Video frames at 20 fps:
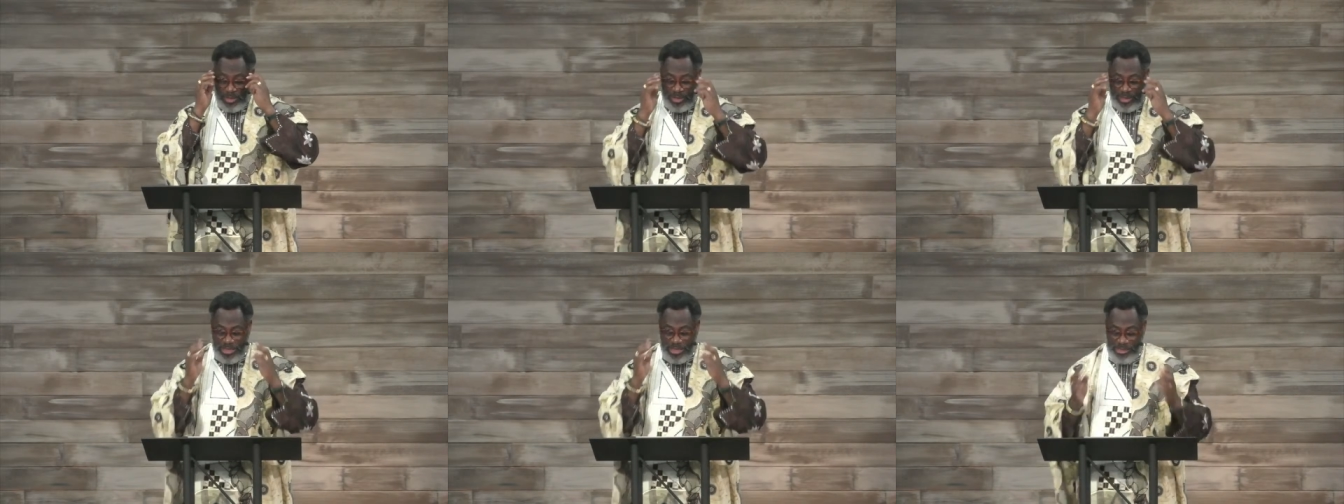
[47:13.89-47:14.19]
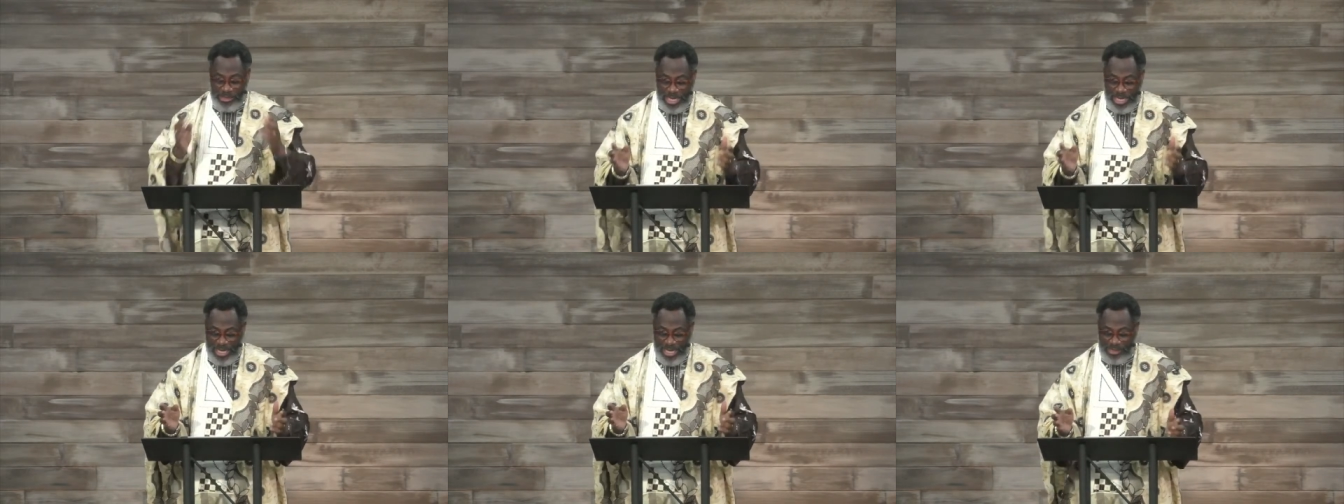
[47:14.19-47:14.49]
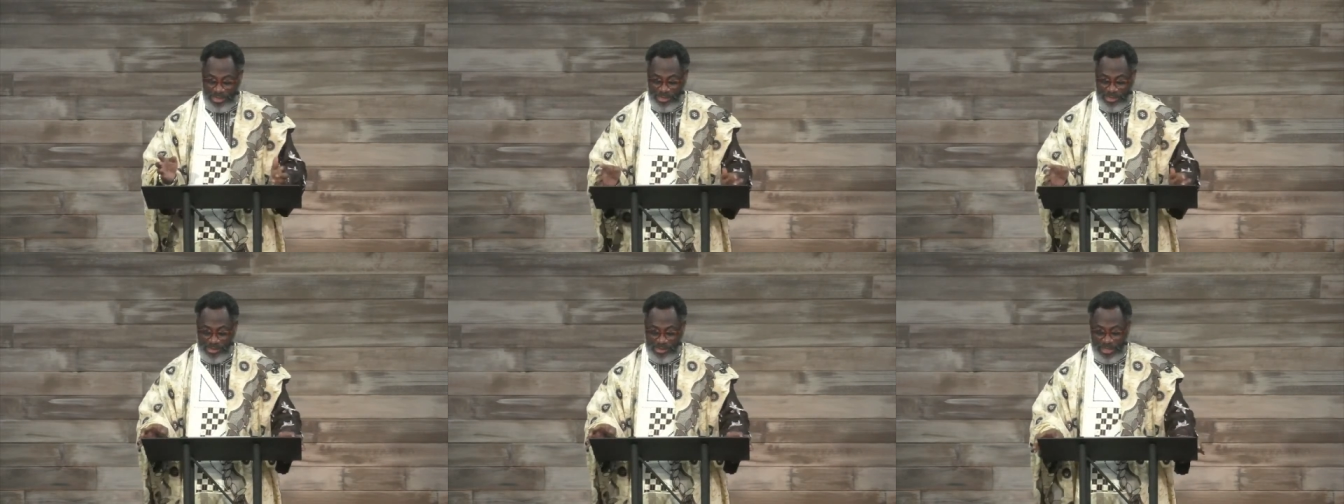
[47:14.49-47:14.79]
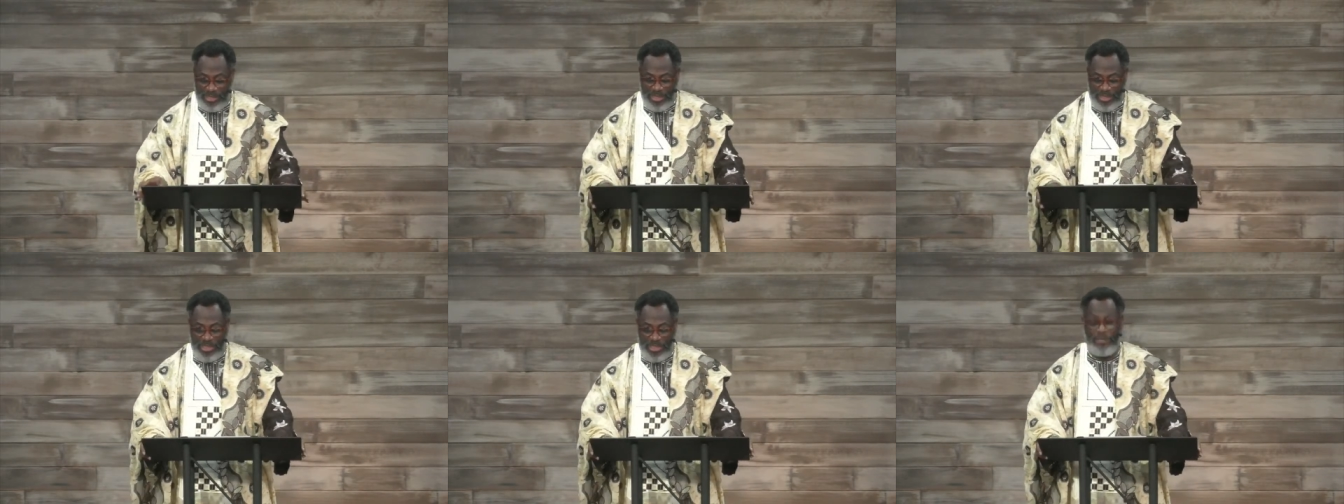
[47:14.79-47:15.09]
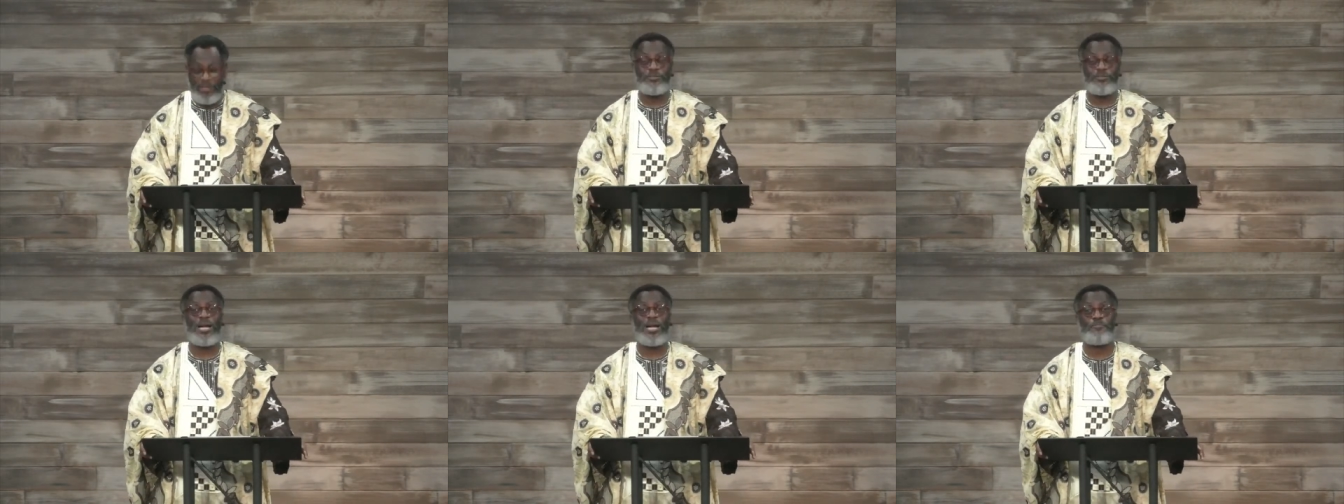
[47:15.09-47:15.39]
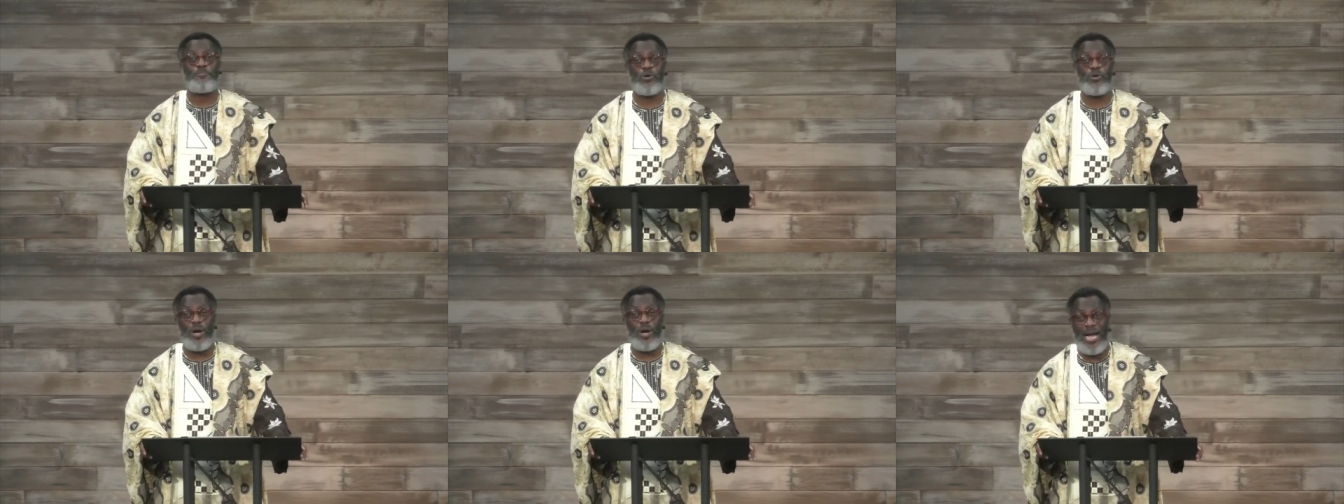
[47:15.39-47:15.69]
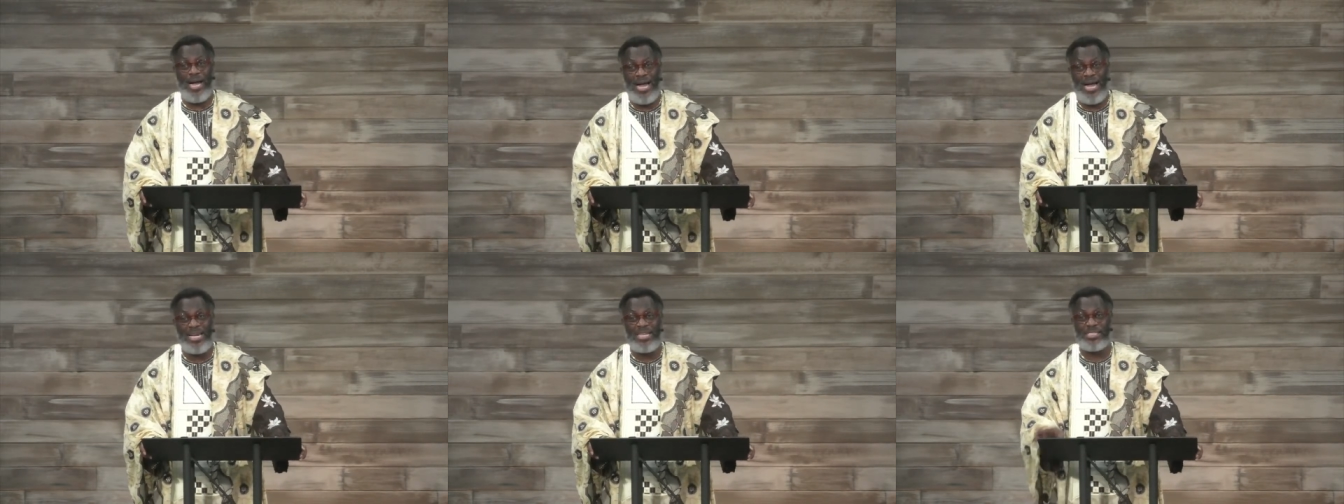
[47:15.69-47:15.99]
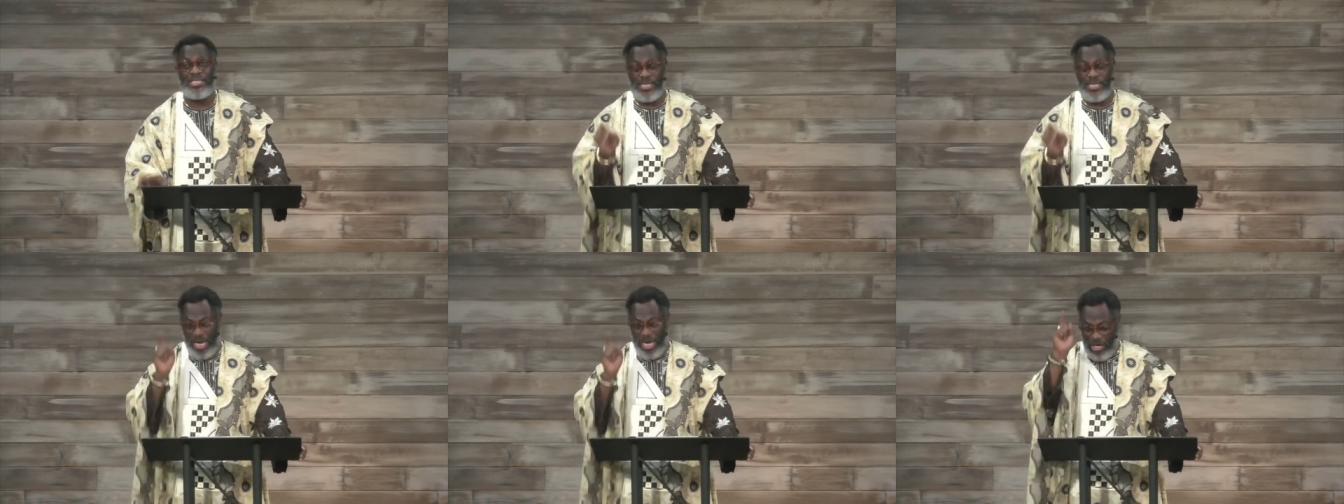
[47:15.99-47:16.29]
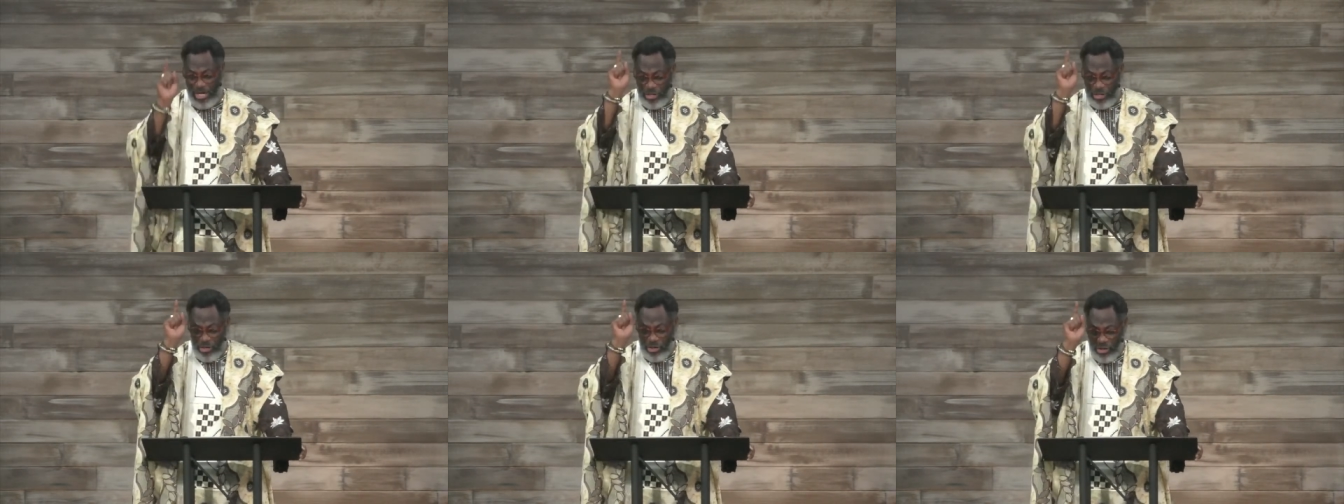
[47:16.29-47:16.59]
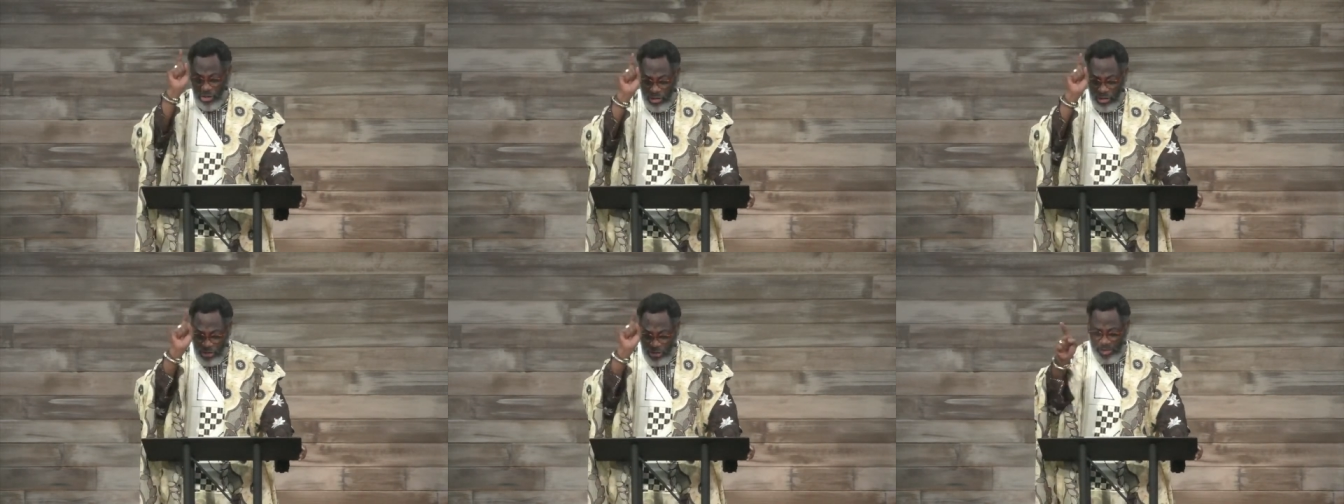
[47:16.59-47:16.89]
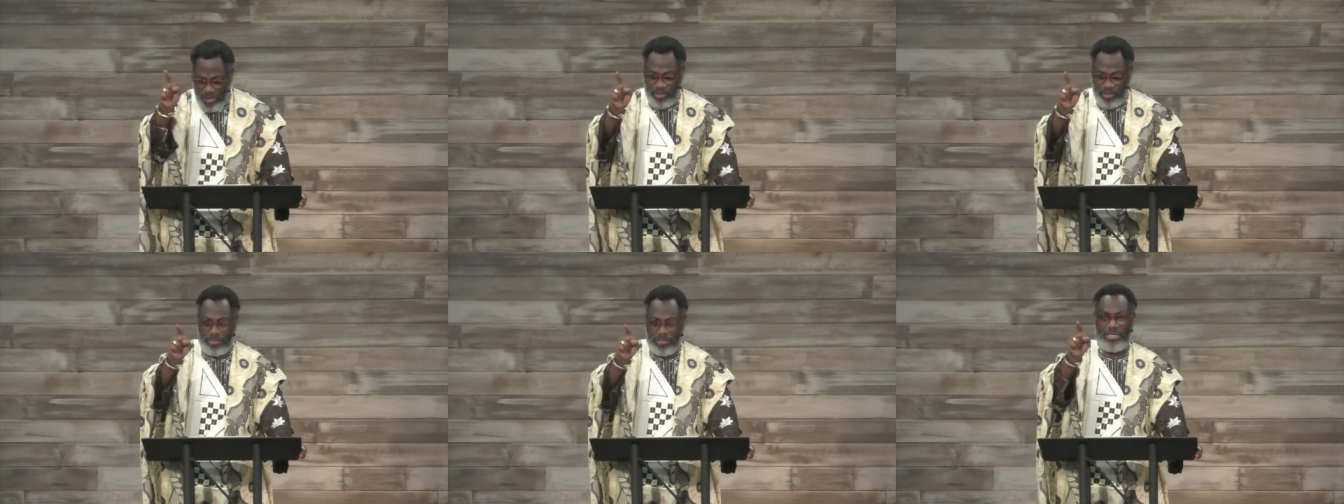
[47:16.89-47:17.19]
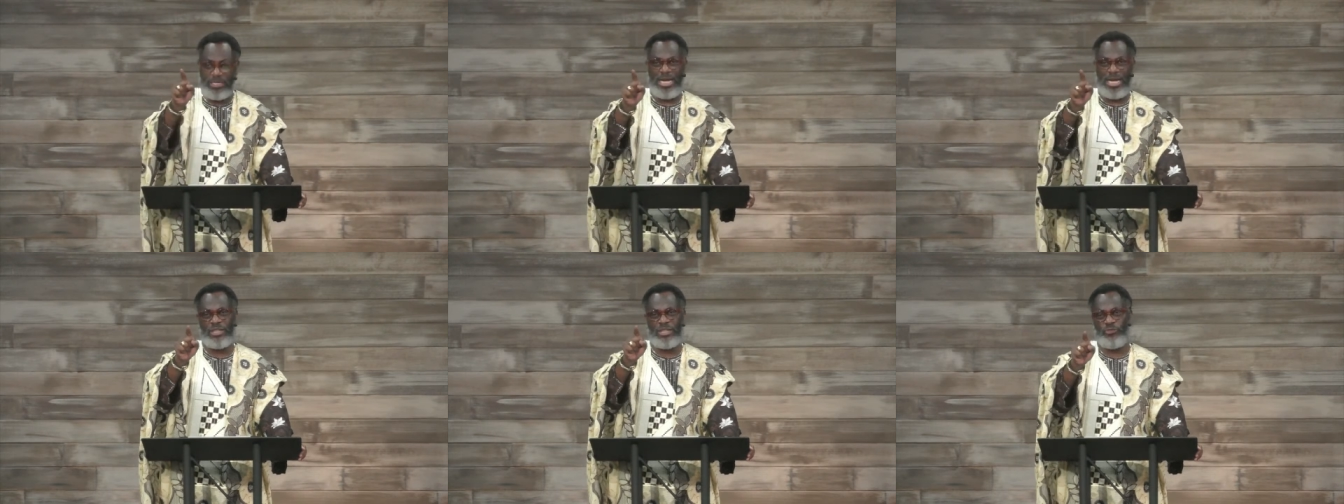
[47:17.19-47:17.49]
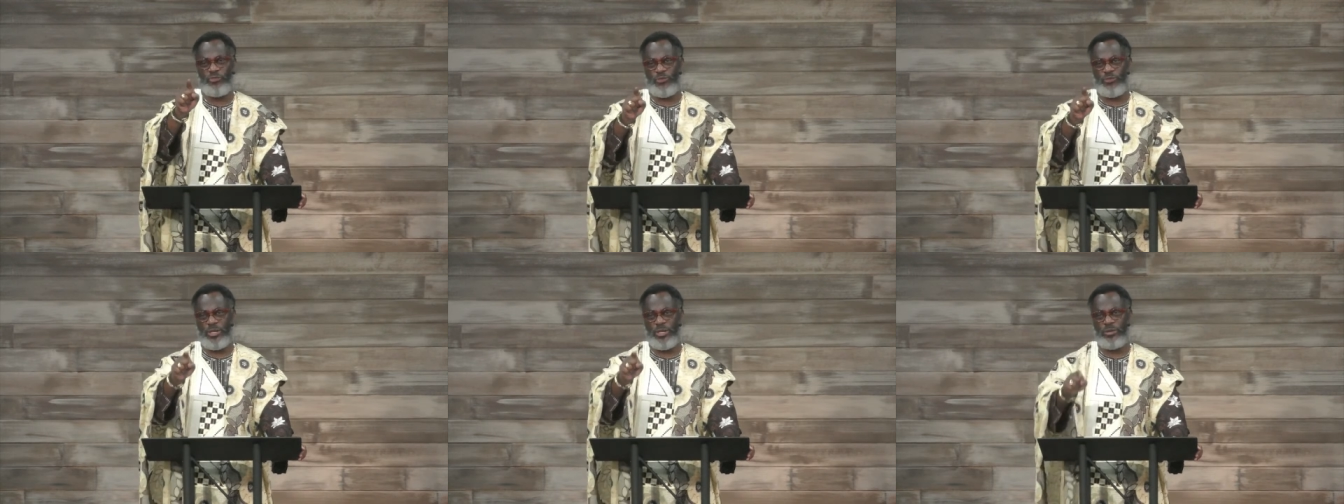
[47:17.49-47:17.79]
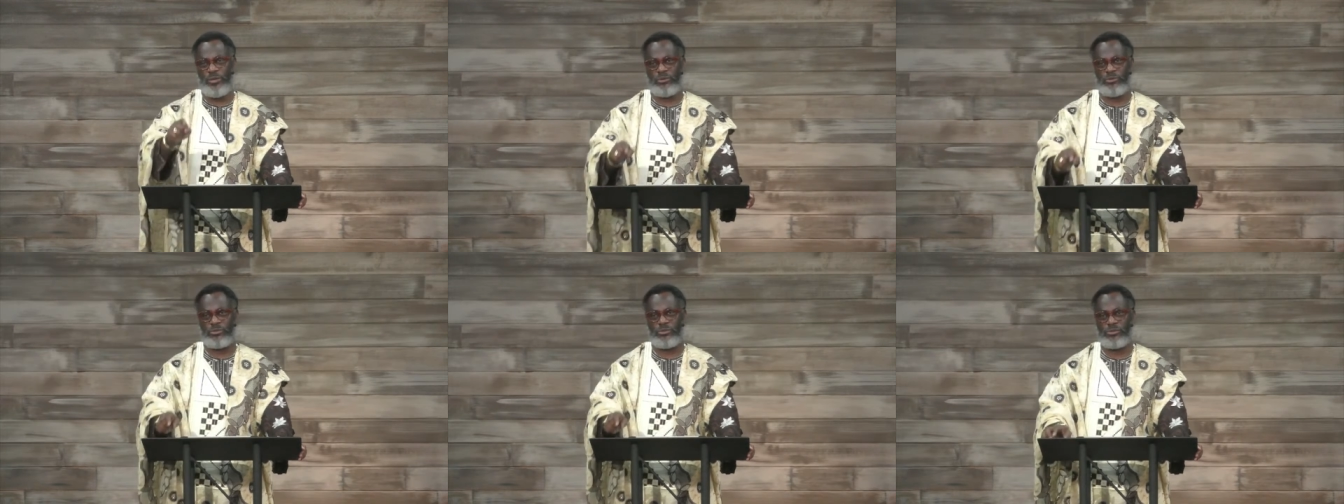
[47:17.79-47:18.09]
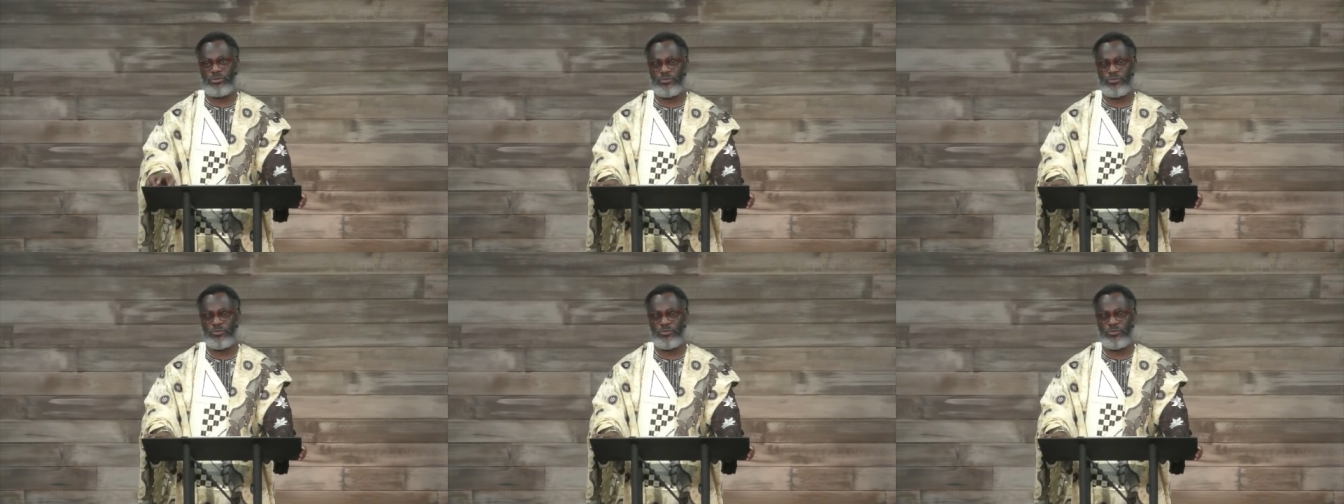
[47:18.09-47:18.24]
He says, lift up your eyes and look at the fields,